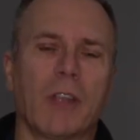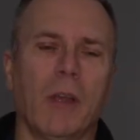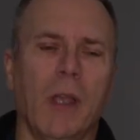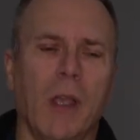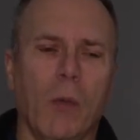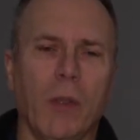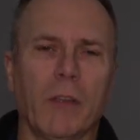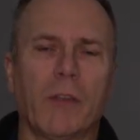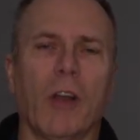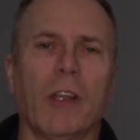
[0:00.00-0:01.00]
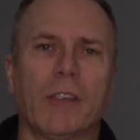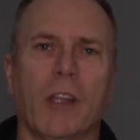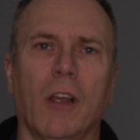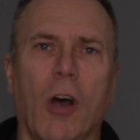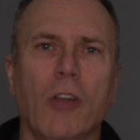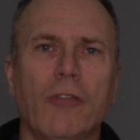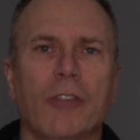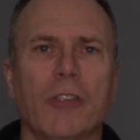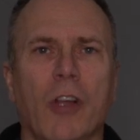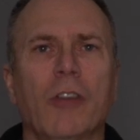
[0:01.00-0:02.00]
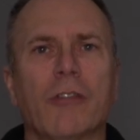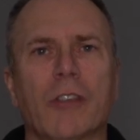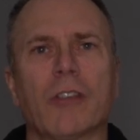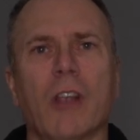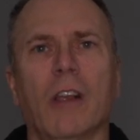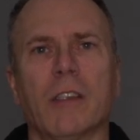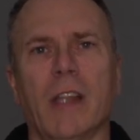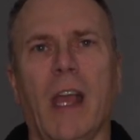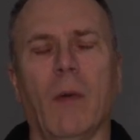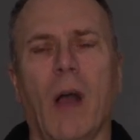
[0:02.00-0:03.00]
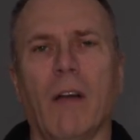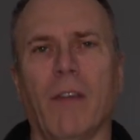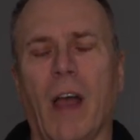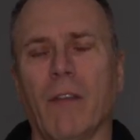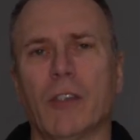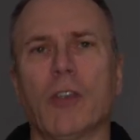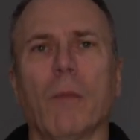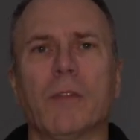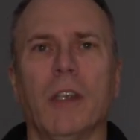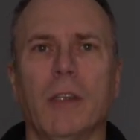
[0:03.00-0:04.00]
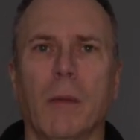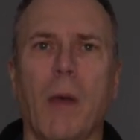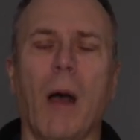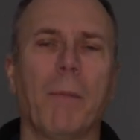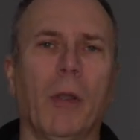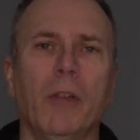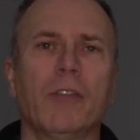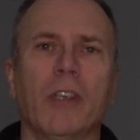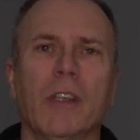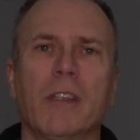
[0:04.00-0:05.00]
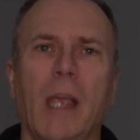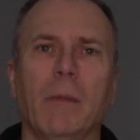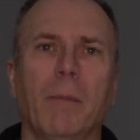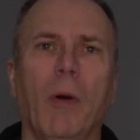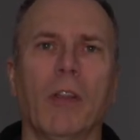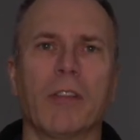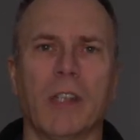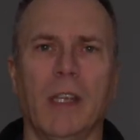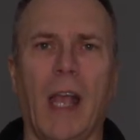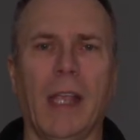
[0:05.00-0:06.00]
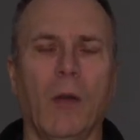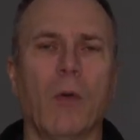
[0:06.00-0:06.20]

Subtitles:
So what you've got is that hundreds and hundreds of sites now have adopted a pollution containment policy, a